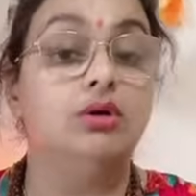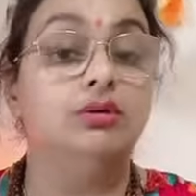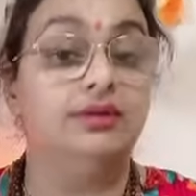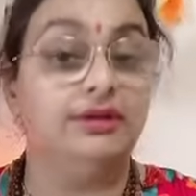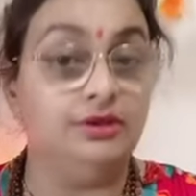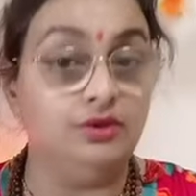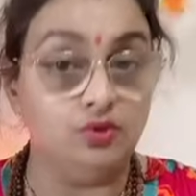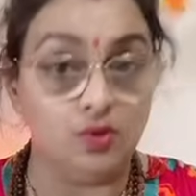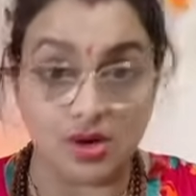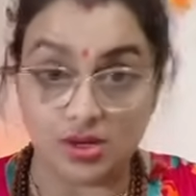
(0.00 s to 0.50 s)

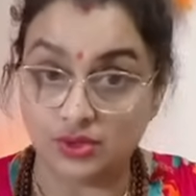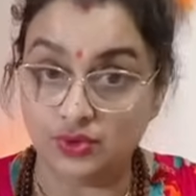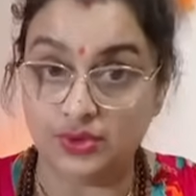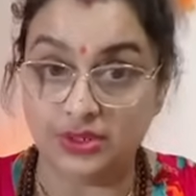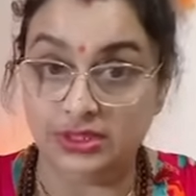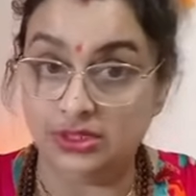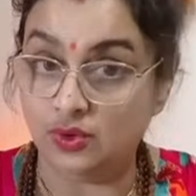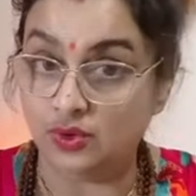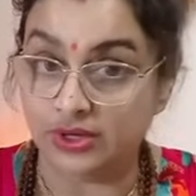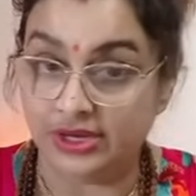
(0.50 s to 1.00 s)
you are
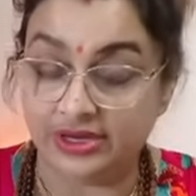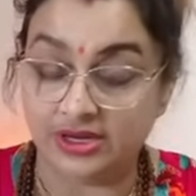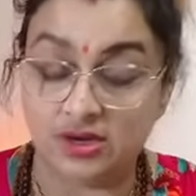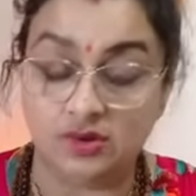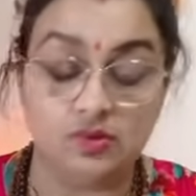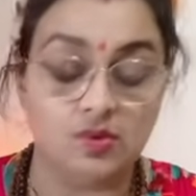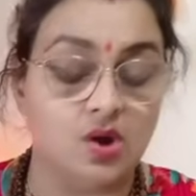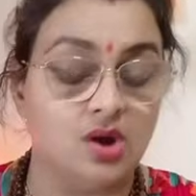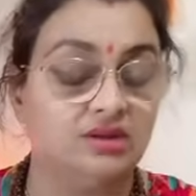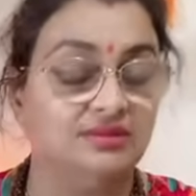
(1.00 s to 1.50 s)
doing your inner
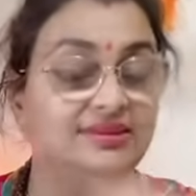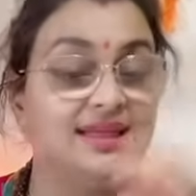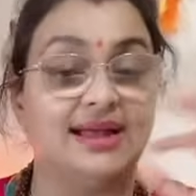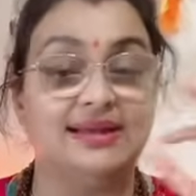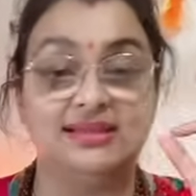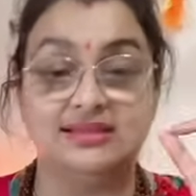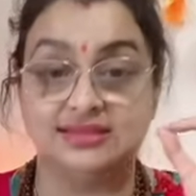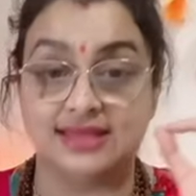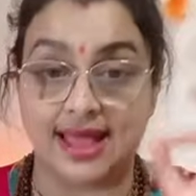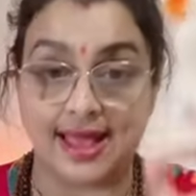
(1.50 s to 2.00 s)
work that
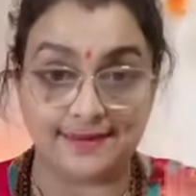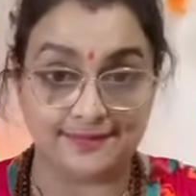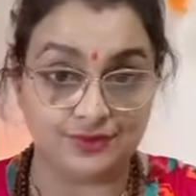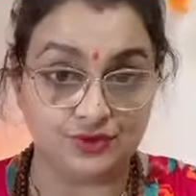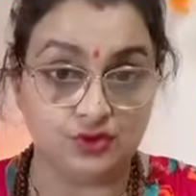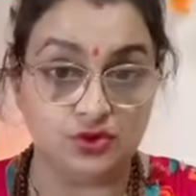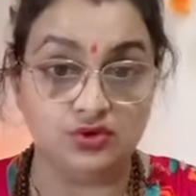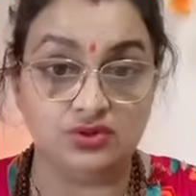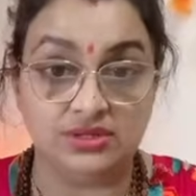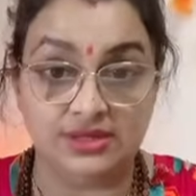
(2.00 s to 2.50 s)
is
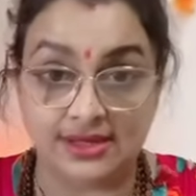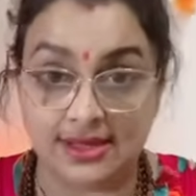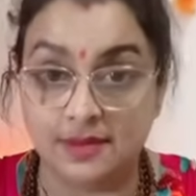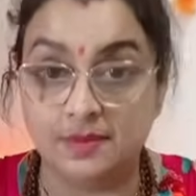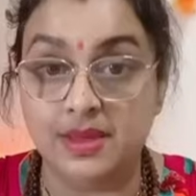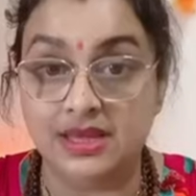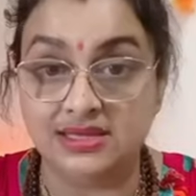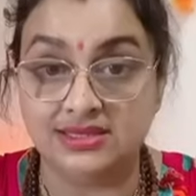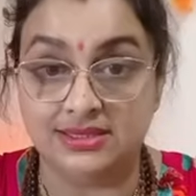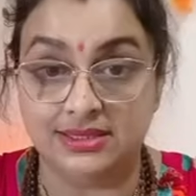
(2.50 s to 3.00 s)
absolutely
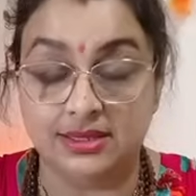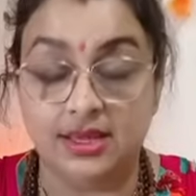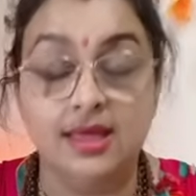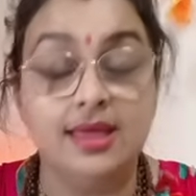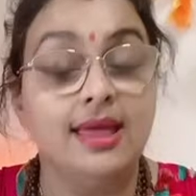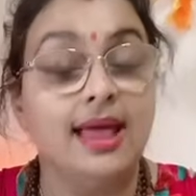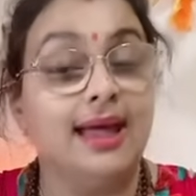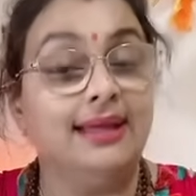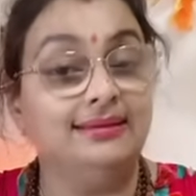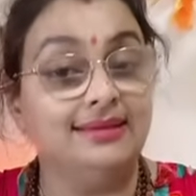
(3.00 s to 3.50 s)
amazing
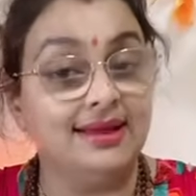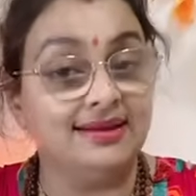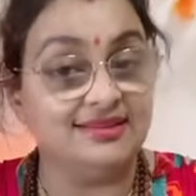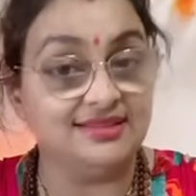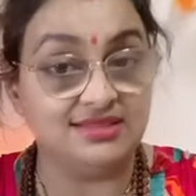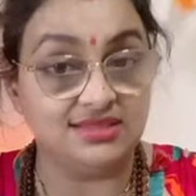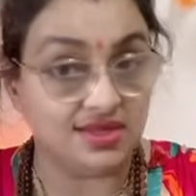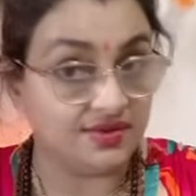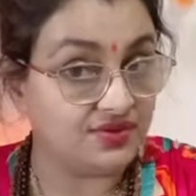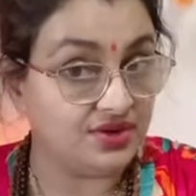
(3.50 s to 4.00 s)
and that is
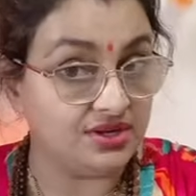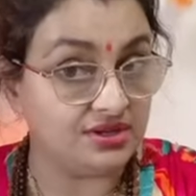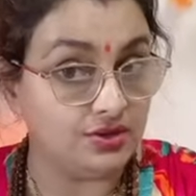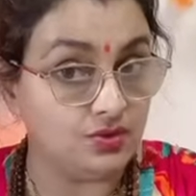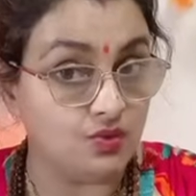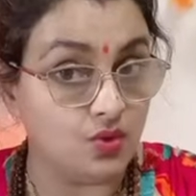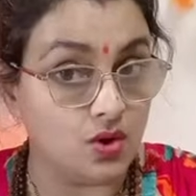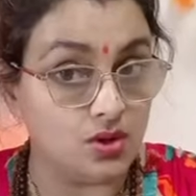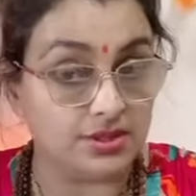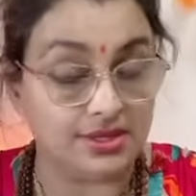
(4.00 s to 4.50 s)
definitely
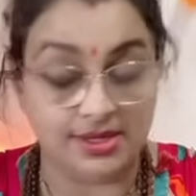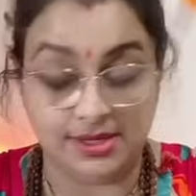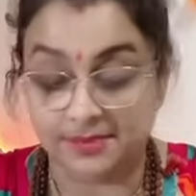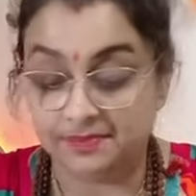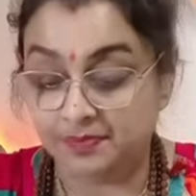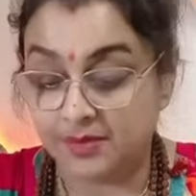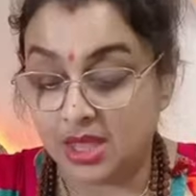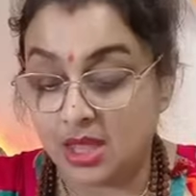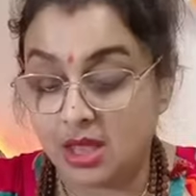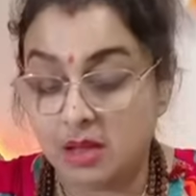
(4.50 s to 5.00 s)
working
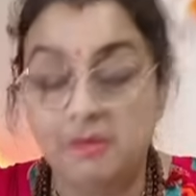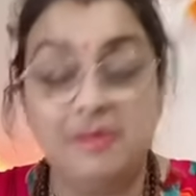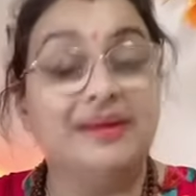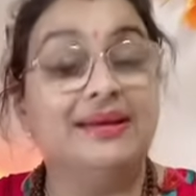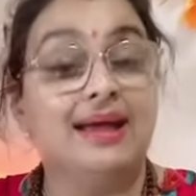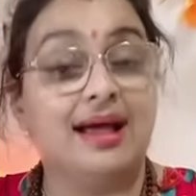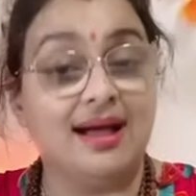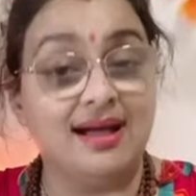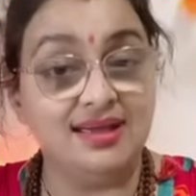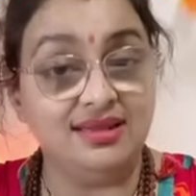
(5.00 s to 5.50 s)
but
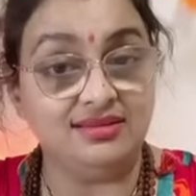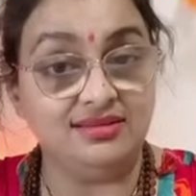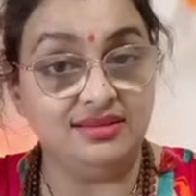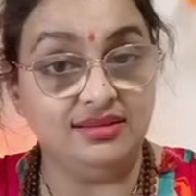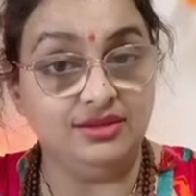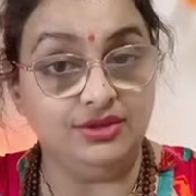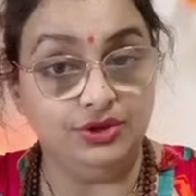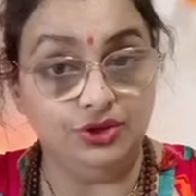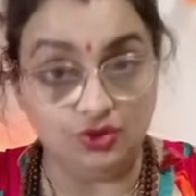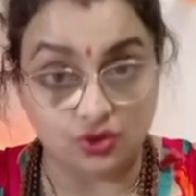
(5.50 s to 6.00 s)
I
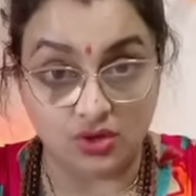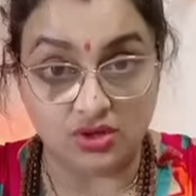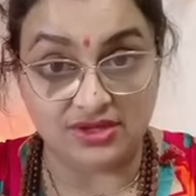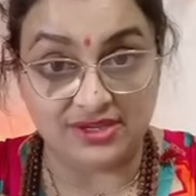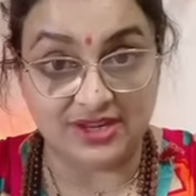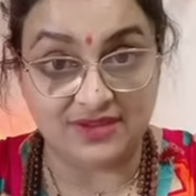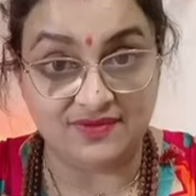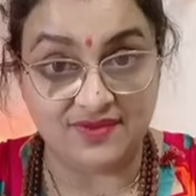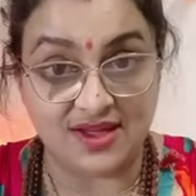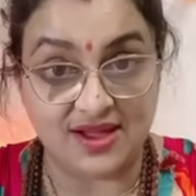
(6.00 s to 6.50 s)
think your
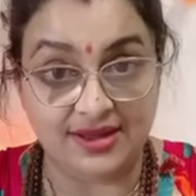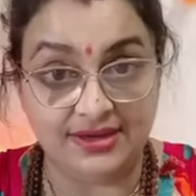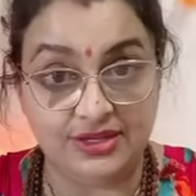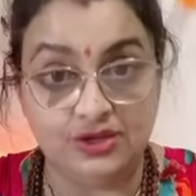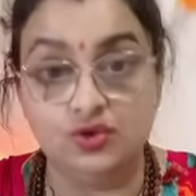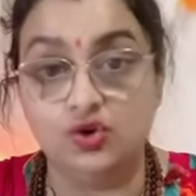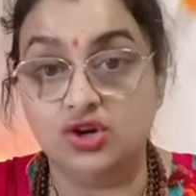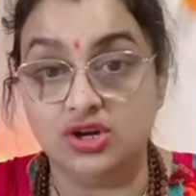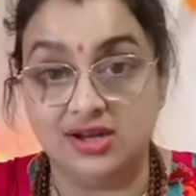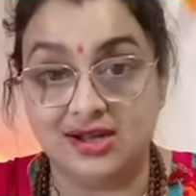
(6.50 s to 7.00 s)
divine,
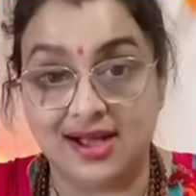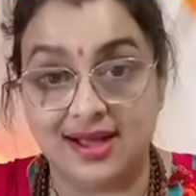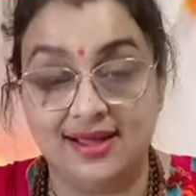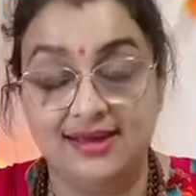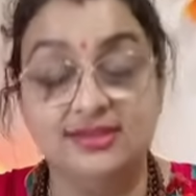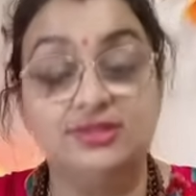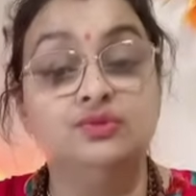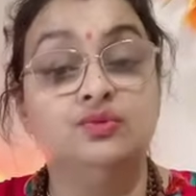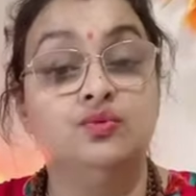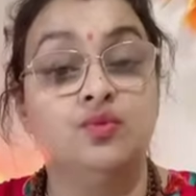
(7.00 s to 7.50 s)
your
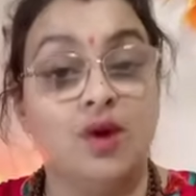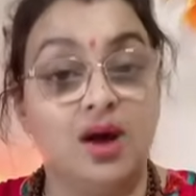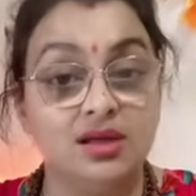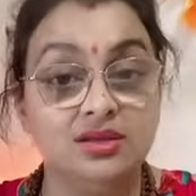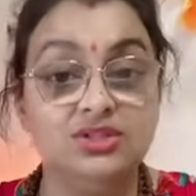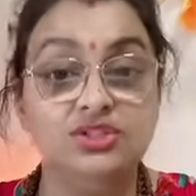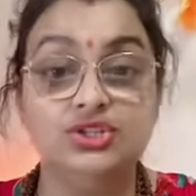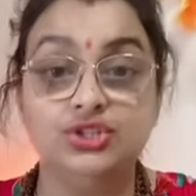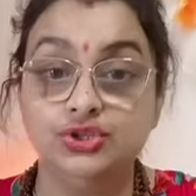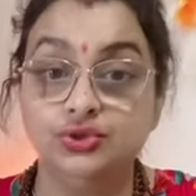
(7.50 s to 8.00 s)
guides
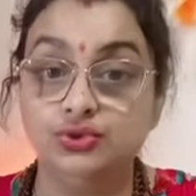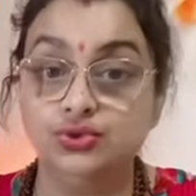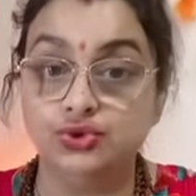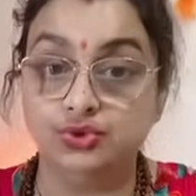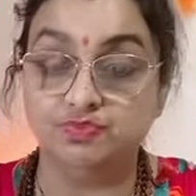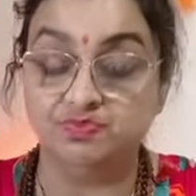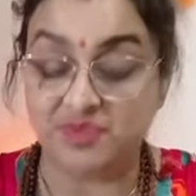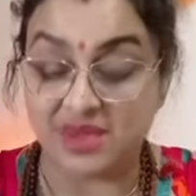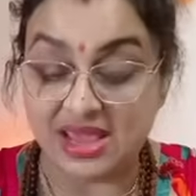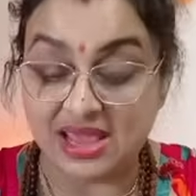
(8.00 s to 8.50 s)
want you to
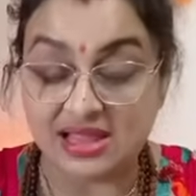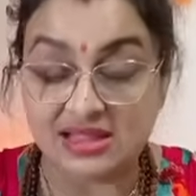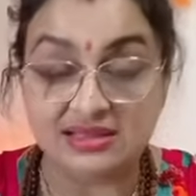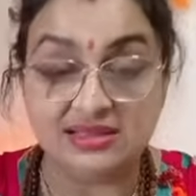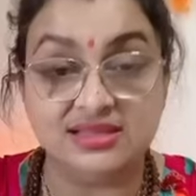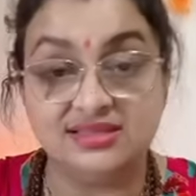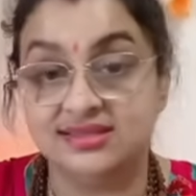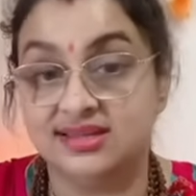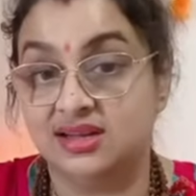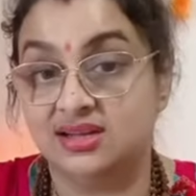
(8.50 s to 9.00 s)
be in
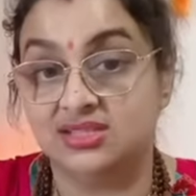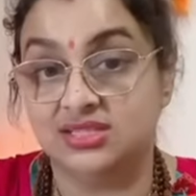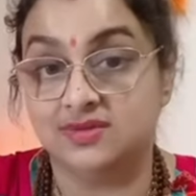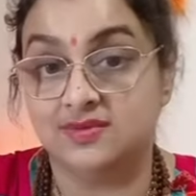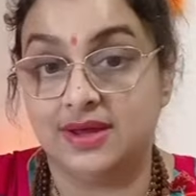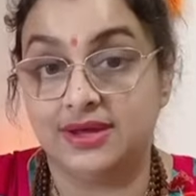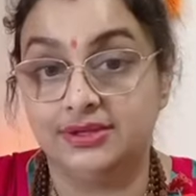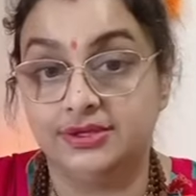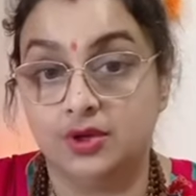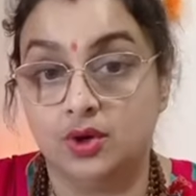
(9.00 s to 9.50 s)
this energy
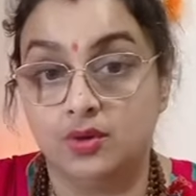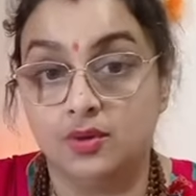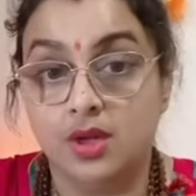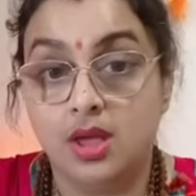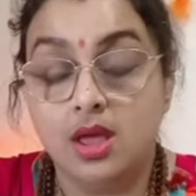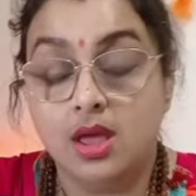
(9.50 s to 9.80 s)
right now.